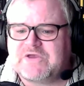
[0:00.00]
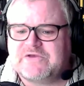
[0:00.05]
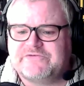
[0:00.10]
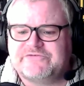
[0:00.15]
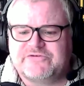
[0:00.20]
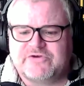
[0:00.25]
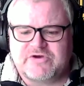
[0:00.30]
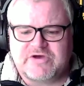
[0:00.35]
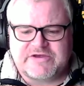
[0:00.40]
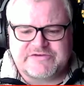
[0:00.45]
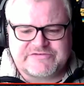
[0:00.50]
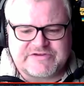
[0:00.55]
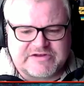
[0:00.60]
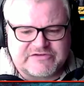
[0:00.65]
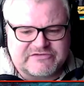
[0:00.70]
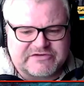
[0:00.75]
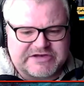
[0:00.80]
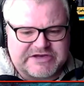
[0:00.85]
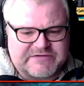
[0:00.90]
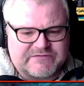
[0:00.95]
So
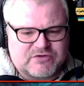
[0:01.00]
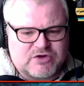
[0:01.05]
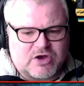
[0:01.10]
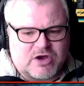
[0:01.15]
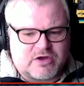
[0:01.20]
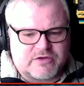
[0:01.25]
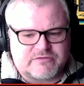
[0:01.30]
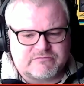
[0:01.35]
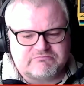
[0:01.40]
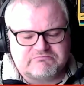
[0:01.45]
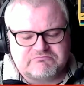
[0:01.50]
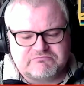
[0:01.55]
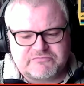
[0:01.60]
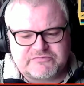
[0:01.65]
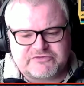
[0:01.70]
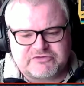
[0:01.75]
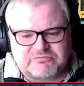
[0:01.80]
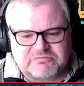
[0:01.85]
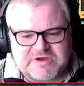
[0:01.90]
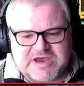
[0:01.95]
essentially you've got
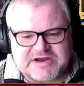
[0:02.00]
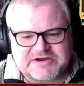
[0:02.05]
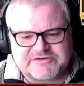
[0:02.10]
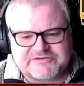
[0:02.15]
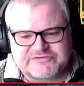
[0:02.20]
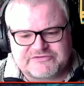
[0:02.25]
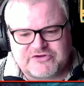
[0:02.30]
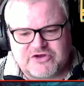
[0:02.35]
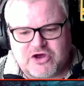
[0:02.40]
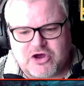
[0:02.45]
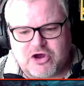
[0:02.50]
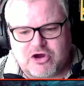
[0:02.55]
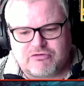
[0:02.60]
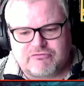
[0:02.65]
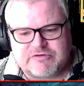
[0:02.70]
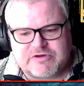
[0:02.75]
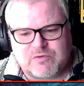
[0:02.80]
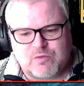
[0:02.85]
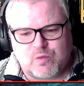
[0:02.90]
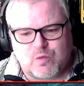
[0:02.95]
some kind of
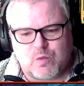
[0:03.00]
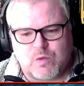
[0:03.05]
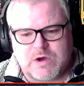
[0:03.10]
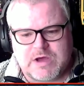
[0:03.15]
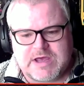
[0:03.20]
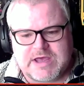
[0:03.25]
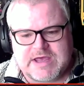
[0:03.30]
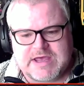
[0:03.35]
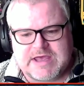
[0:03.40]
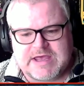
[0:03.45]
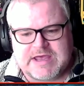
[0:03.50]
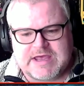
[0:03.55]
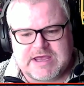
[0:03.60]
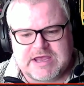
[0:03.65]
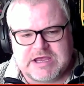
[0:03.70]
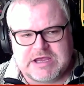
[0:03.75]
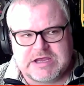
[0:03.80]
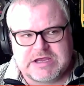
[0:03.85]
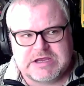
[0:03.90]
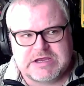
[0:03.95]
story
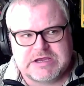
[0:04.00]
where